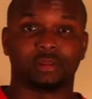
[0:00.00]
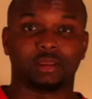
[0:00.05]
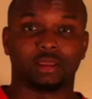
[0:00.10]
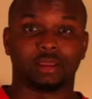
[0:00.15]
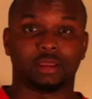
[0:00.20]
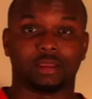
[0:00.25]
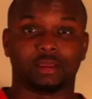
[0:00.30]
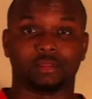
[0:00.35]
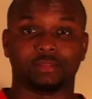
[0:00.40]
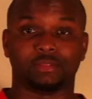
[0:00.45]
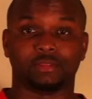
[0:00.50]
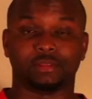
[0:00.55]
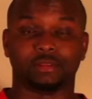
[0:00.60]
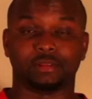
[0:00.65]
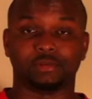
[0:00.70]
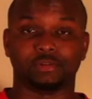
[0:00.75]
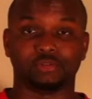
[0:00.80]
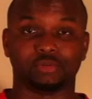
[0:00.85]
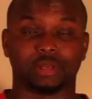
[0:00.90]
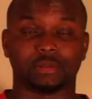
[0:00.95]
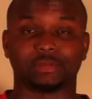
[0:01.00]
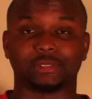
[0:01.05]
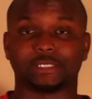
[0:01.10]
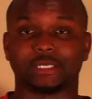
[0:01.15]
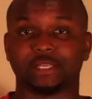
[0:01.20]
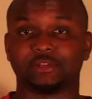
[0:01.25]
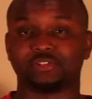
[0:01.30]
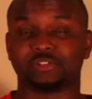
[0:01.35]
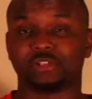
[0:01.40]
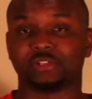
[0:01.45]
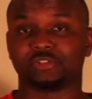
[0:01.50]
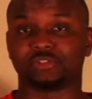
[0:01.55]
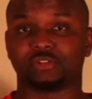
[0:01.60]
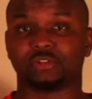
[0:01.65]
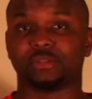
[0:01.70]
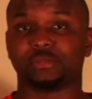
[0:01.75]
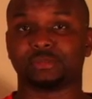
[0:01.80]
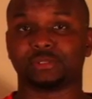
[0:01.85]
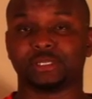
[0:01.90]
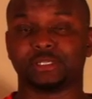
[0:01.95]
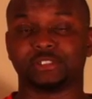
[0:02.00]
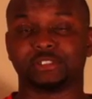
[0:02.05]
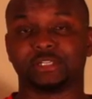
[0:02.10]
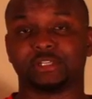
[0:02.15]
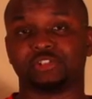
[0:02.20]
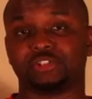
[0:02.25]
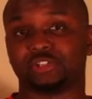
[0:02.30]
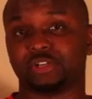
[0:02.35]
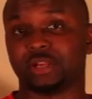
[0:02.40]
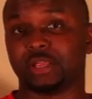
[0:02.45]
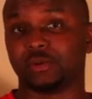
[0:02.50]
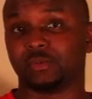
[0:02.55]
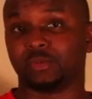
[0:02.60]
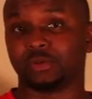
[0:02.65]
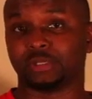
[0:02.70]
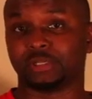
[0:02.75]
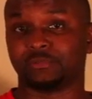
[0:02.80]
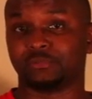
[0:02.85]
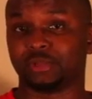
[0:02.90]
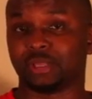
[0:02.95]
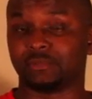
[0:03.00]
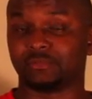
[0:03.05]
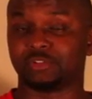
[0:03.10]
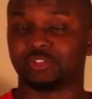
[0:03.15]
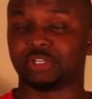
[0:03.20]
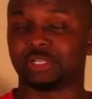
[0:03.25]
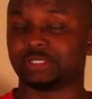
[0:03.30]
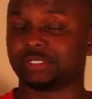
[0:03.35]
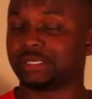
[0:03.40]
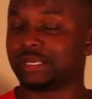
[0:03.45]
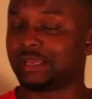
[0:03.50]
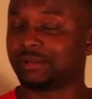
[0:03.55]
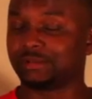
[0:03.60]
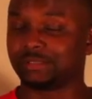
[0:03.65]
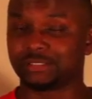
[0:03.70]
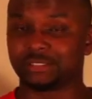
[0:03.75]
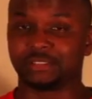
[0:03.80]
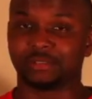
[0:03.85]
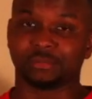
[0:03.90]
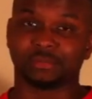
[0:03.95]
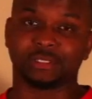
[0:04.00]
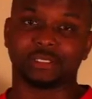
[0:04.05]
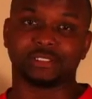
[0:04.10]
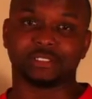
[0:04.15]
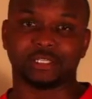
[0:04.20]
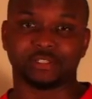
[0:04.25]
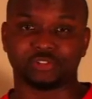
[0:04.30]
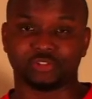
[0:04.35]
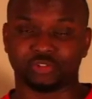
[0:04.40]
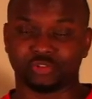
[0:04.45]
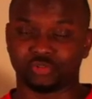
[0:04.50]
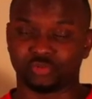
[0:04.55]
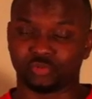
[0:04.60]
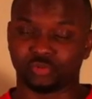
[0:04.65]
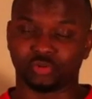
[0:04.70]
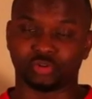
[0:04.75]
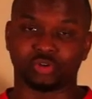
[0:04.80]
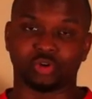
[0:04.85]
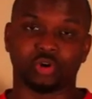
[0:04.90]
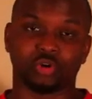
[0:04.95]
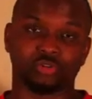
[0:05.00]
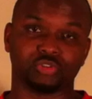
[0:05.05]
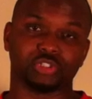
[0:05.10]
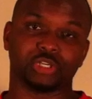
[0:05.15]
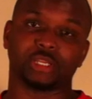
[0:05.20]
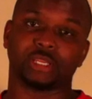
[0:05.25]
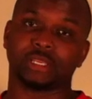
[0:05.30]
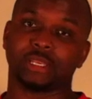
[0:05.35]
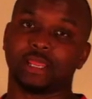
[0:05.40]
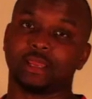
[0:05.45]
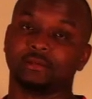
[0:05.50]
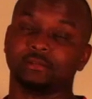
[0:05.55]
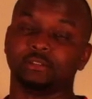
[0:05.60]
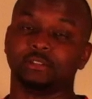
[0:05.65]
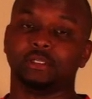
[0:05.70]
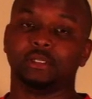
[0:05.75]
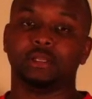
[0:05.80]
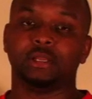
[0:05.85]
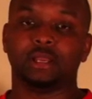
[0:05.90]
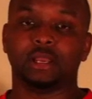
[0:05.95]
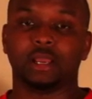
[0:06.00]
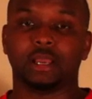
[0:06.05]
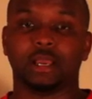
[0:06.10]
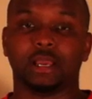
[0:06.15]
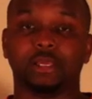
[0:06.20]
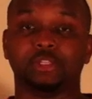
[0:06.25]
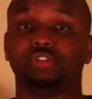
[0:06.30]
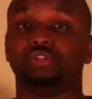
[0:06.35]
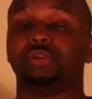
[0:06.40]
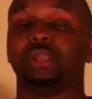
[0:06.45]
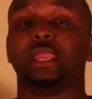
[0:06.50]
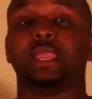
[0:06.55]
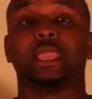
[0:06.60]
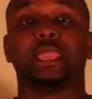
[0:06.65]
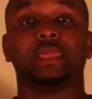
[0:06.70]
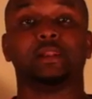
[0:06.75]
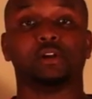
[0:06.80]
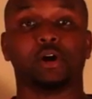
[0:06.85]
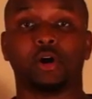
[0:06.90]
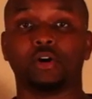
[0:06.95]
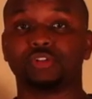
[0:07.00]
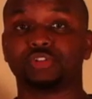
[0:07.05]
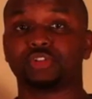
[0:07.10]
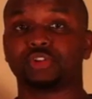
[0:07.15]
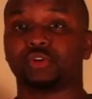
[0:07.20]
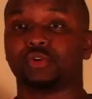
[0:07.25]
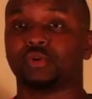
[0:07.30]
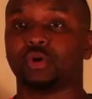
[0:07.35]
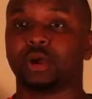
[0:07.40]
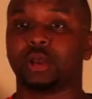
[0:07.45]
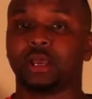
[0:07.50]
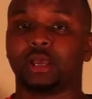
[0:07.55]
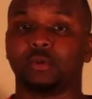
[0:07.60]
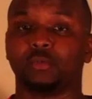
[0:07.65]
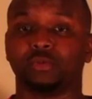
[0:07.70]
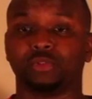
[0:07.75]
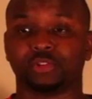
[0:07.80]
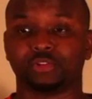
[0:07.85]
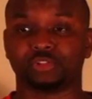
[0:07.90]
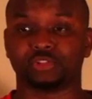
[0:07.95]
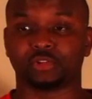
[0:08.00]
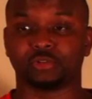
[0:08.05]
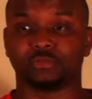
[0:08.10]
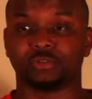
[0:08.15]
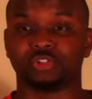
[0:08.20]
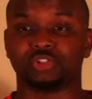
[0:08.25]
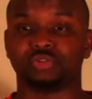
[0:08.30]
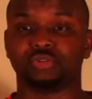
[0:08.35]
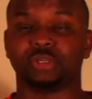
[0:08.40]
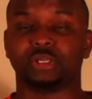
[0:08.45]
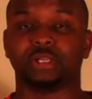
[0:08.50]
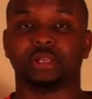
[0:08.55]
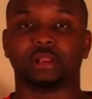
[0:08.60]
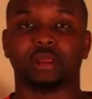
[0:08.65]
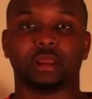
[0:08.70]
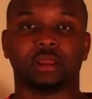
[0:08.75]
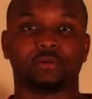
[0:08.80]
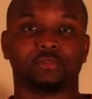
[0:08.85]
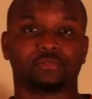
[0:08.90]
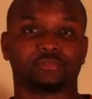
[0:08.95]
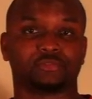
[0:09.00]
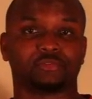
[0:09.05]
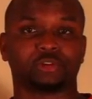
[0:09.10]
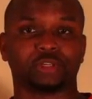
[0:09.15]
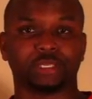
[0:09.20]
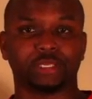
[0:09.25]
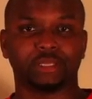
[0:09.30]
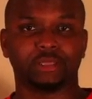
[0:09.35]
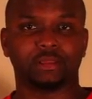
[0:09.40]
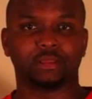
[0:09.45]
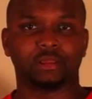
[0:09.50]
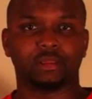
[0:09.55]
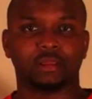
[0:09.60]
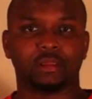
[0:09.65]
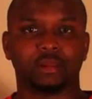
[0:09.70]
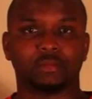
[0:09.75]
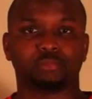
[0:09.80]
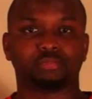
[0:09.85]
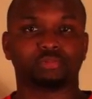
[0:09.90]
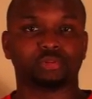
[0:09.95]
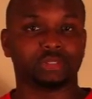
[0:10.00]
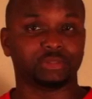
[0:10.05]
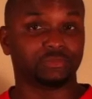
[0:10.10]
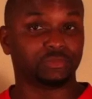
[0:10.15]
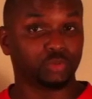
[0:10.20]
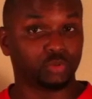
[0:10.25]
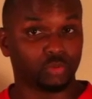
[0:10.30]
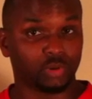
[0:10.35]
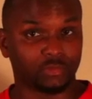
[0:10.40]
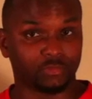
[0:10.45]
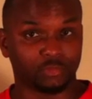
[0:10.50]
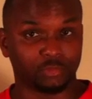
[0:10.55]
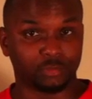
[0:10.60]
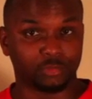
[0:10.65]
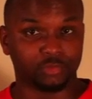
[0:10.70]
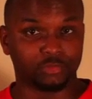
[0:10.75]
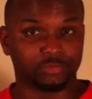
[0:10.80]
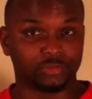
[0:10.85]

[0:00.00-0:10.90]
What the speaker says: the new application that's on the PlayStation Network. If you haven't checked it out, it's in the PlayStation Store. Go check it out. And also, with the service, you get a free preview of a movie.